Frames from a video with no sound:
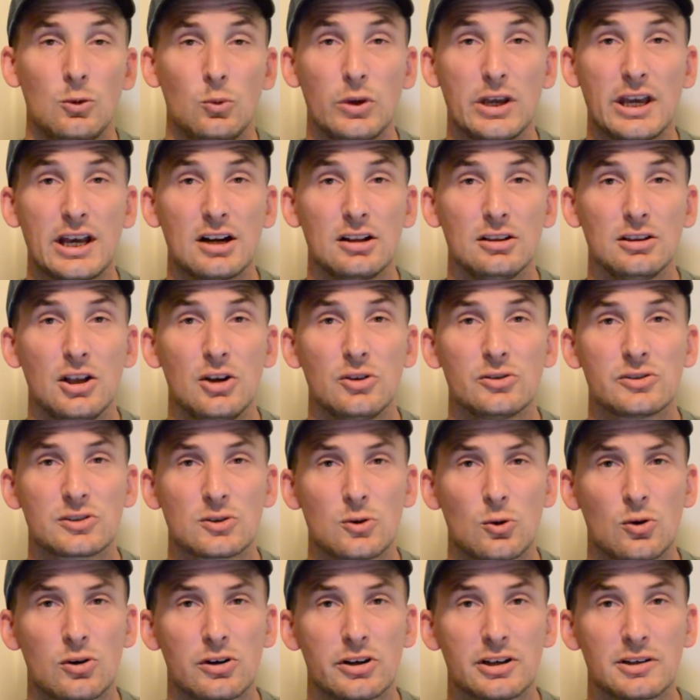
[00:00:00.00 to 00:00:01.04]
We had a low
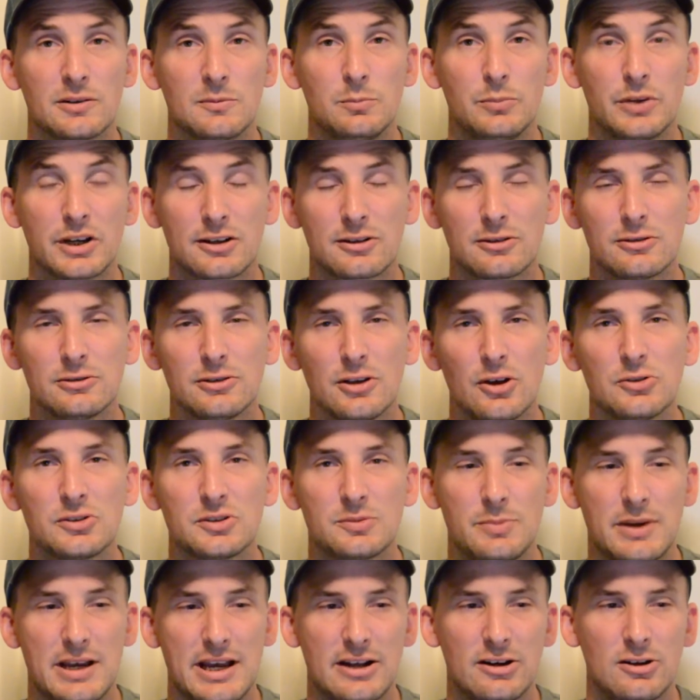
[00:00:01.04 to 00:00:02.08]
scoring but close
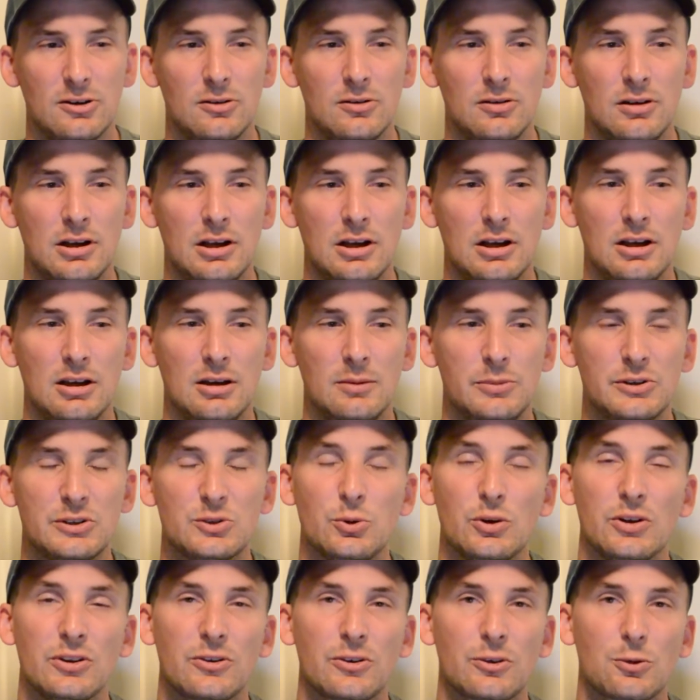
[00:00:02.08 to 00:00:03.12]
battle
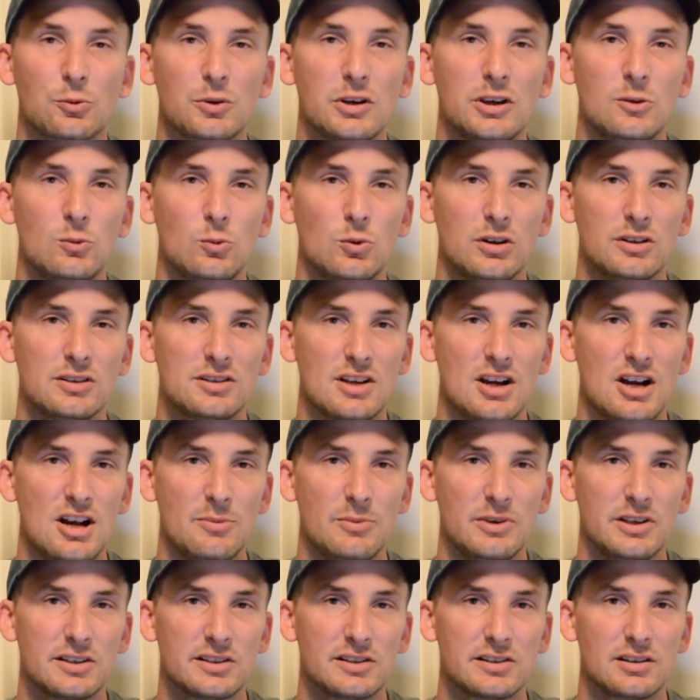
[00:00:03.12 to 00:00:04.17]
between 3-1
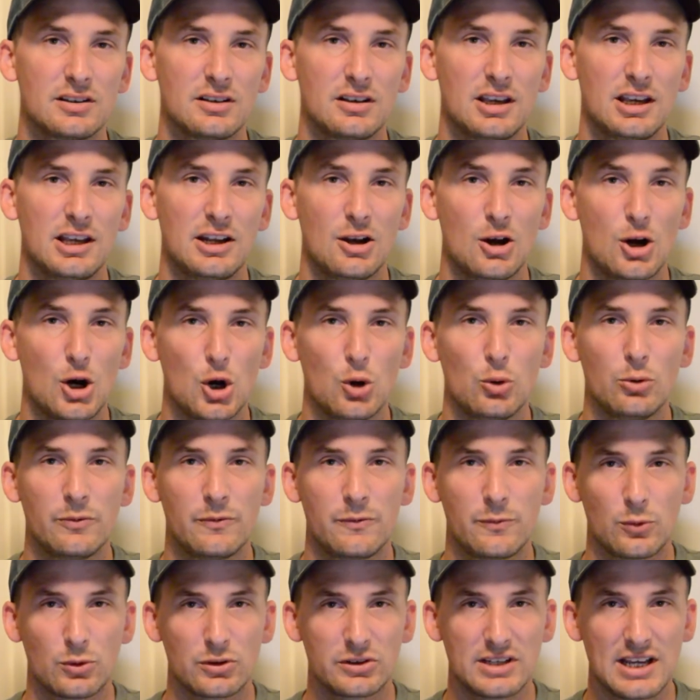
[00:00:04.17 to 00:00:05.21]
Thomas and
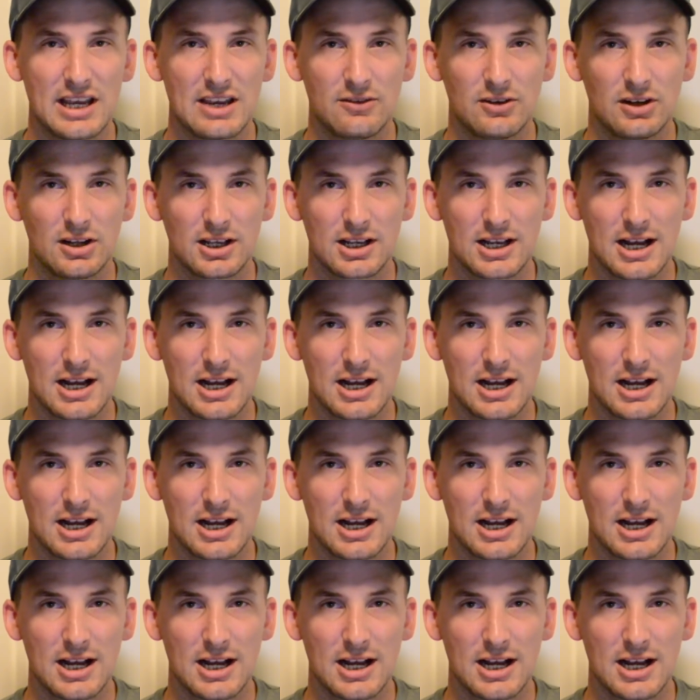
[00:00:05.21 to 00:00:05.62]
0-4 David and